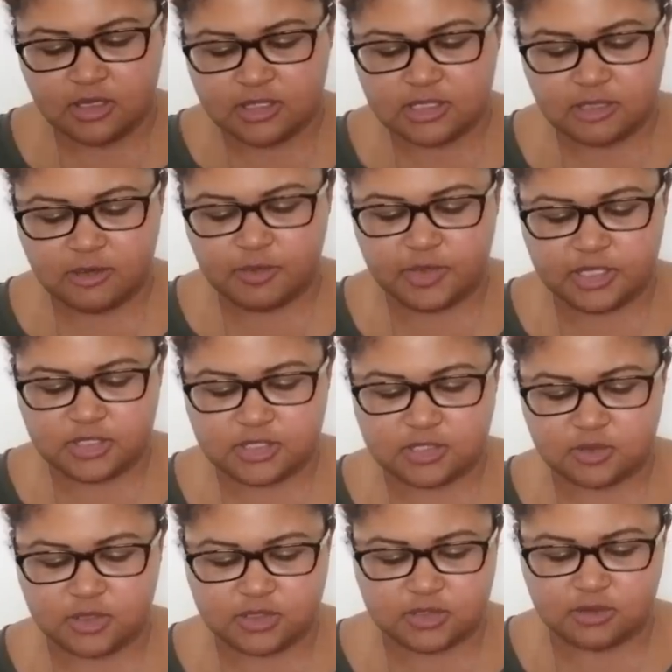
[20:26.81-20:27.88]
Talking about Page of
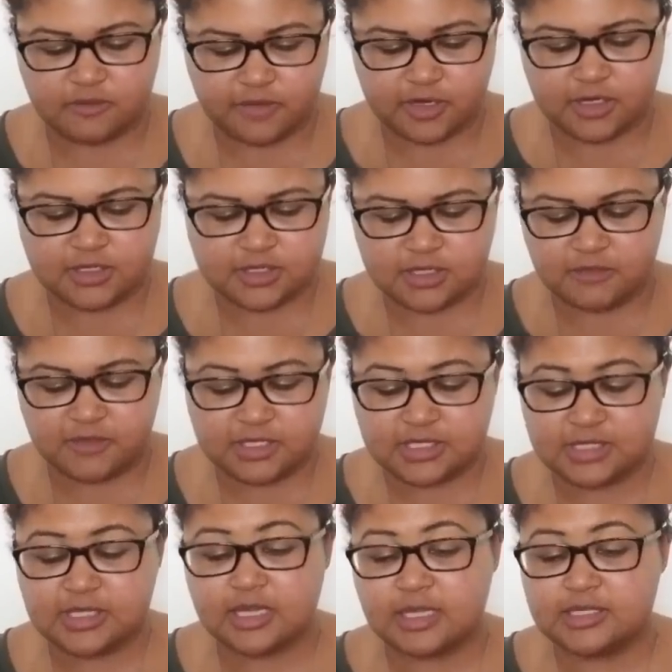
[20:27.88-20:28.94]
Swords in reverse. If this
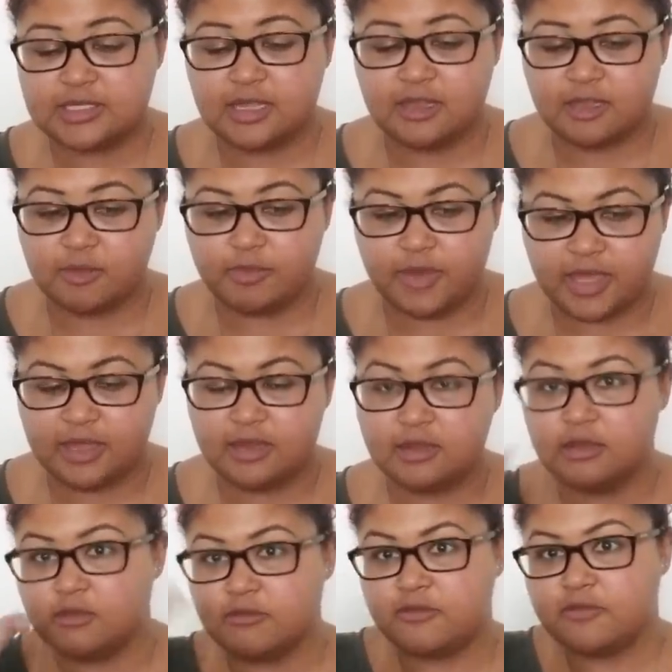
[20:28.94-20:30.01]
is, like I said, a
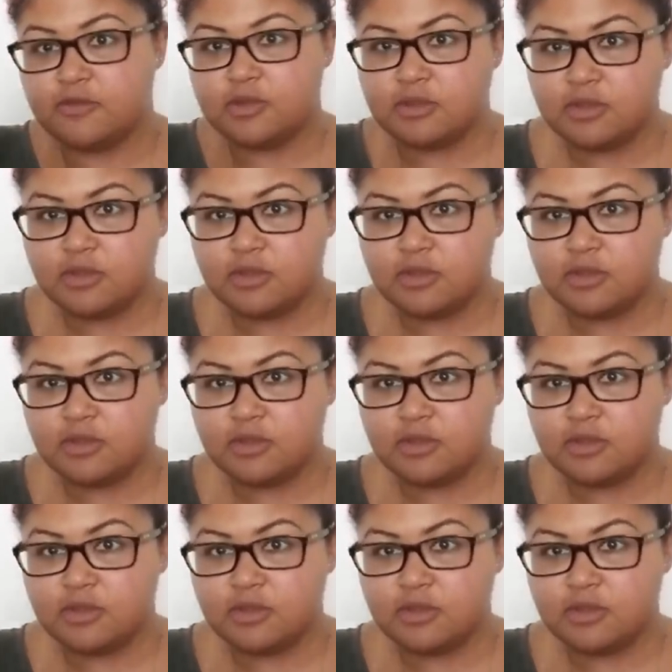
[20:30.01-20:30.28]
competitive